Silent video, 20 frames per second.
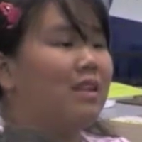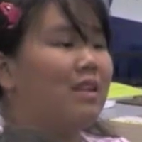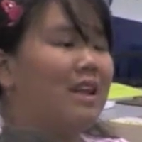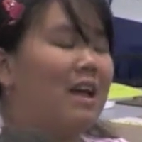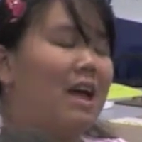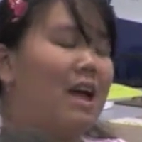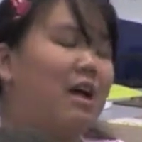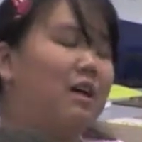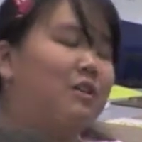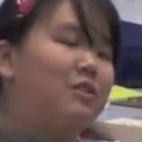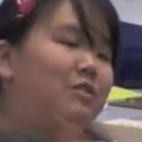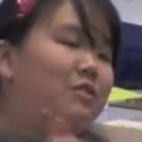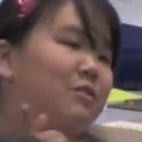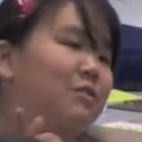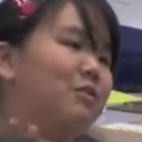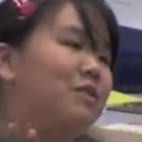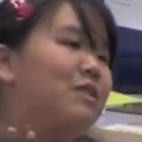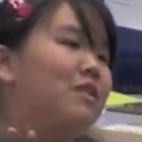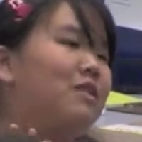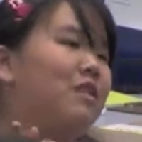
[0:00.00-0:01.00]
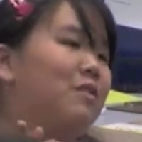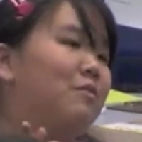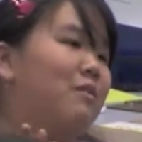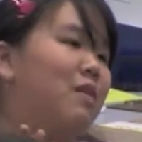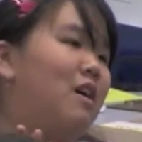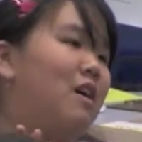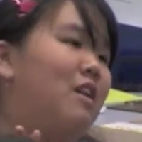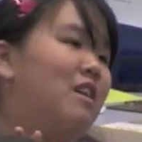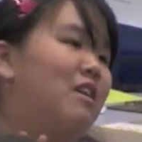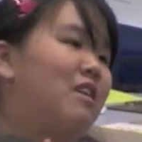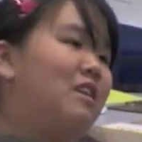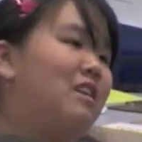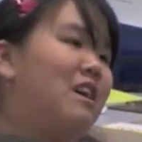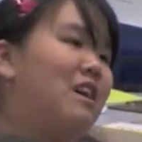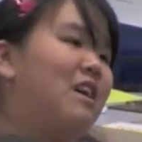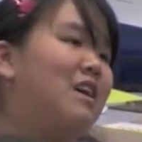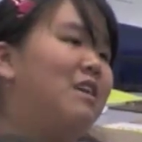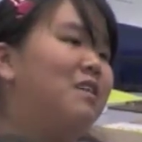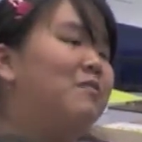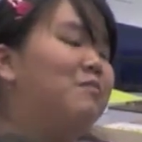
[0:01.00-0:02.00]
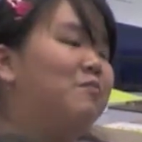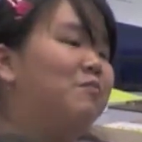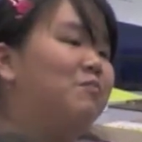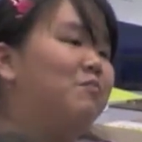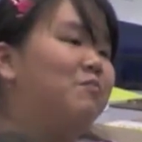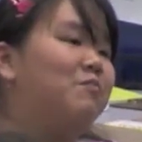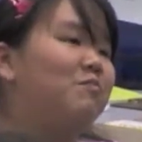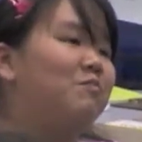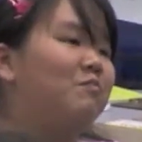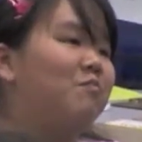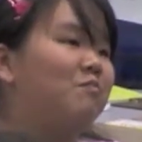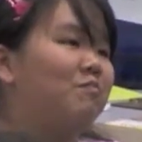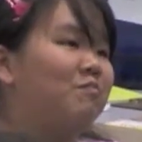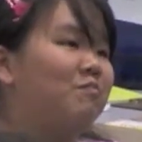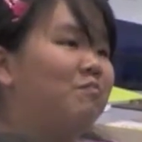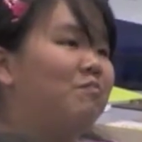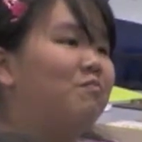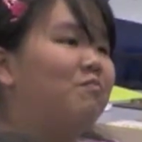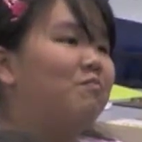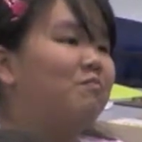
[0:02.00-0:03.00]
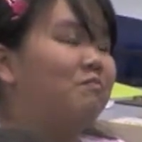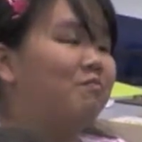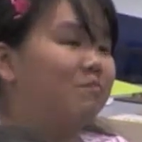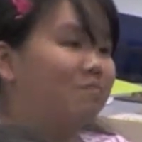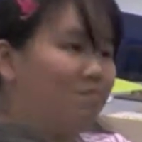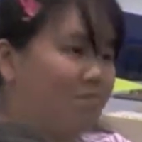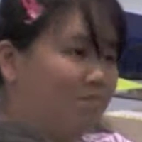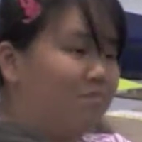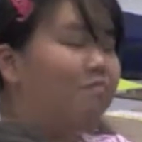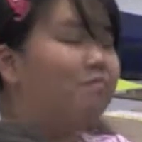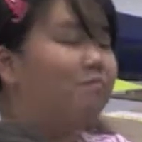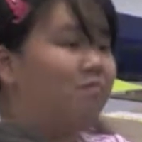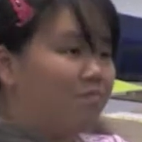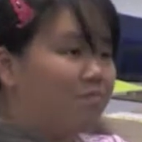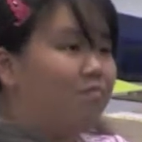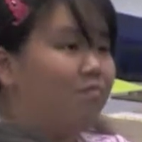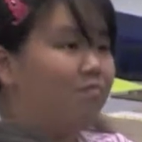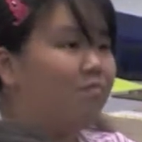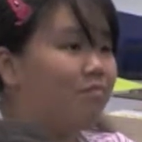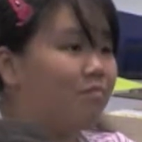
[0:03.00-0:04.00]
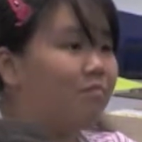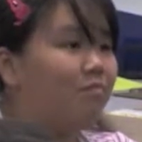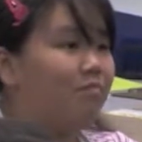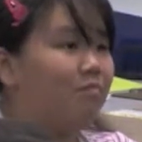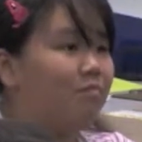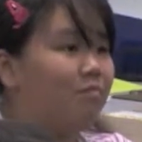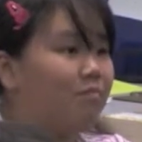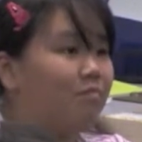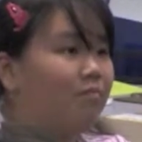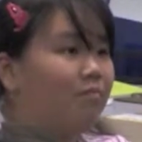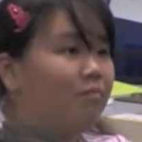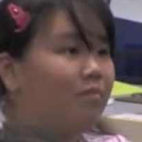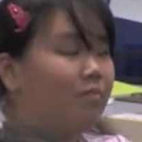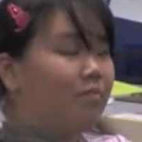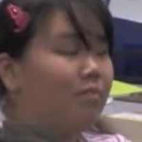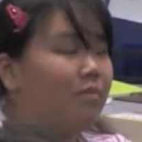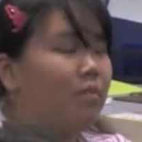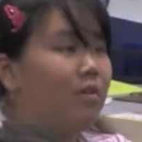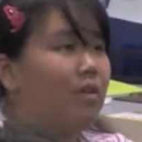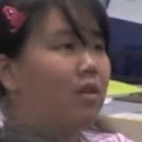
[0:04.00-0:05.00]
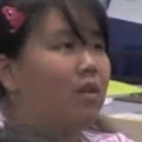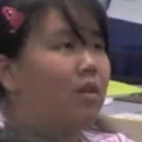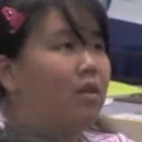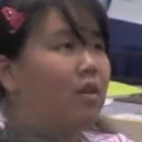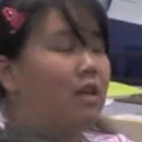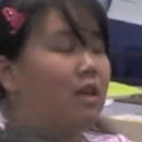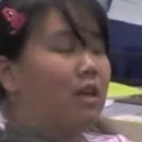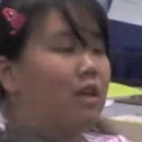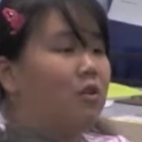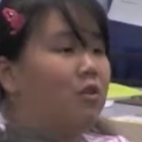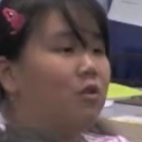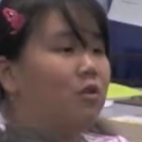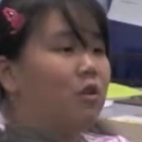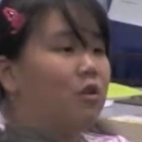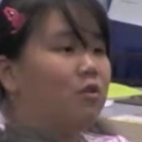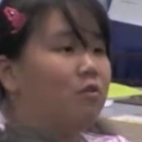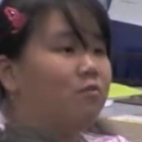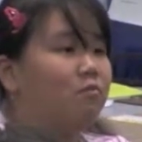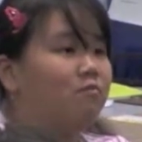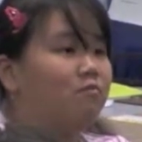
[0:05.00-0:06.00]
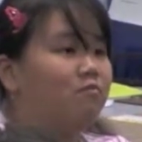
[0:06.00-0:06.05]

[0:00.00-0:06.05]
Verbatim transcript: Nah, I just want to apologize. You want to apologize? Who would you like to apologize? Enor.